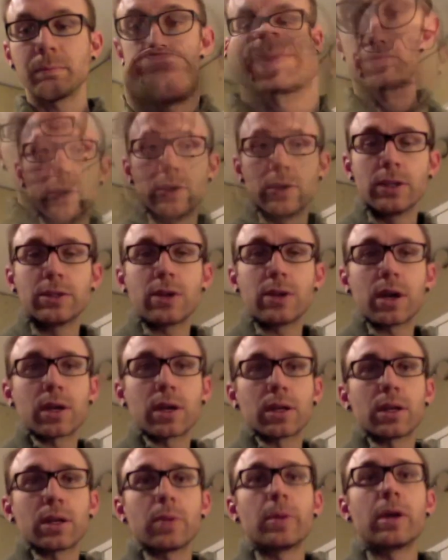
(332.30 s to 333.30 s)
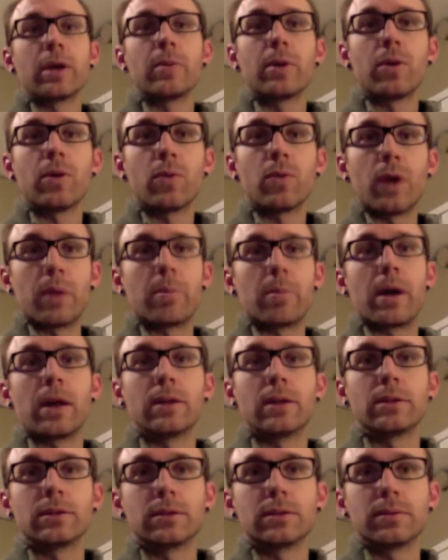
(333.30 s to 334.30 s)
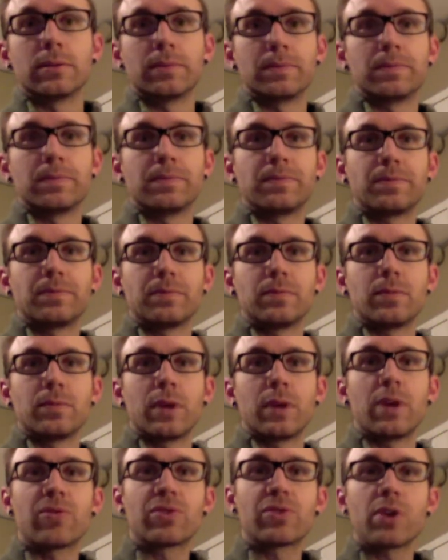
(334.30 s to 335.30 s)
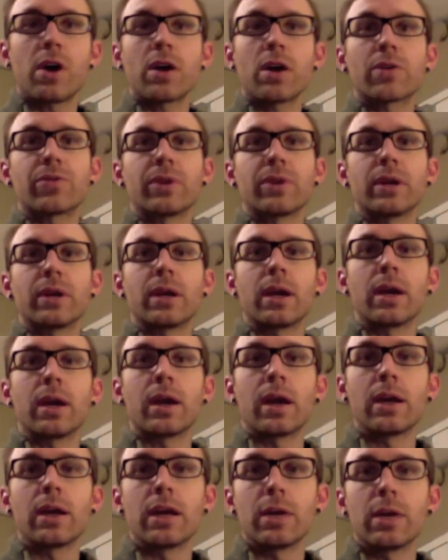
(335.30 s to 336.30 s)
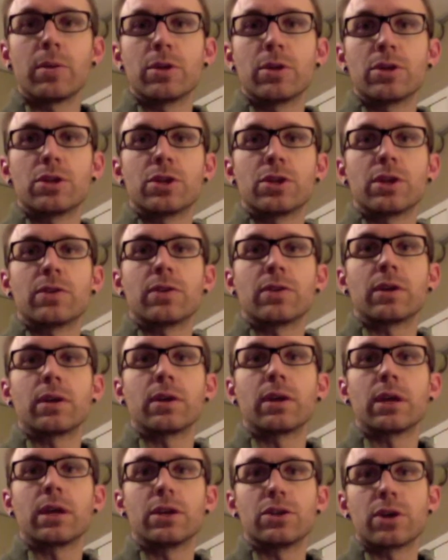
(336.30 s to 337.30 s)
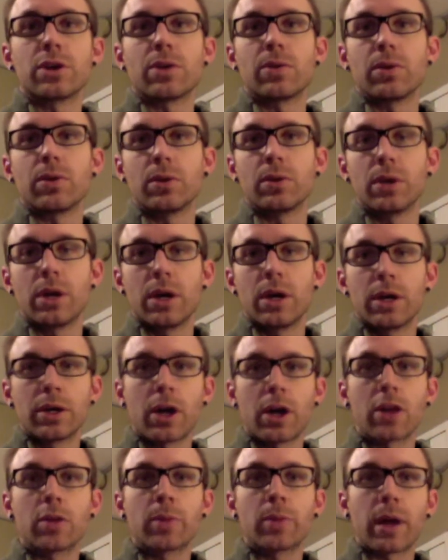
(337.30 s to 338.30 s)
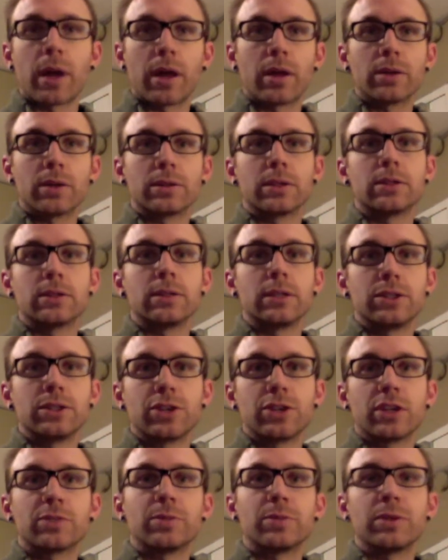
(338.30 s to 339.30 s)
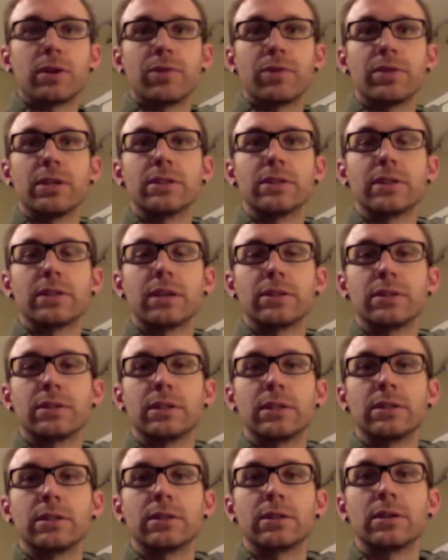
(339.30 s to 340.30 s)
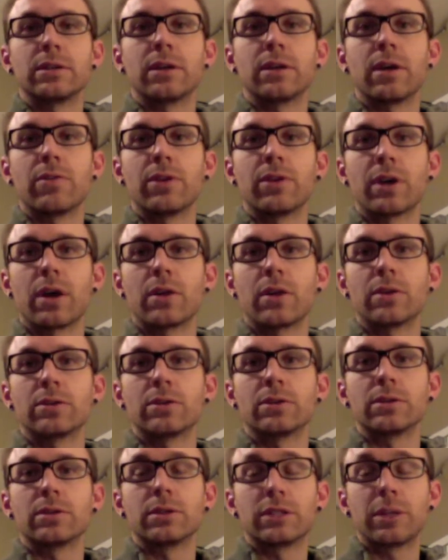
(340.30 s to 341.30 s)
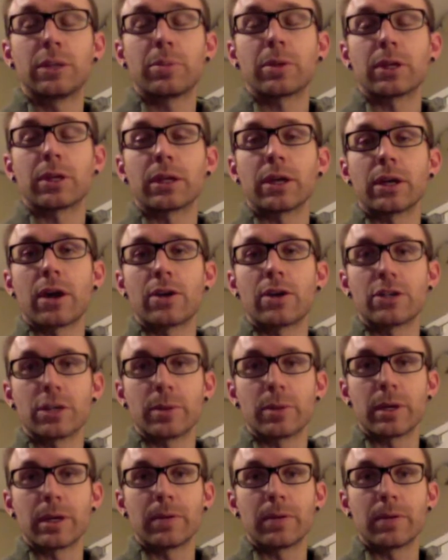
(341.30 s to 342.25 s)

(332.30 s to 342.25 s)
Let's talk a little bit about white balance. In photography and image adjusting in general, color balance is the adjustment of the intensities of the colors, typically RGB.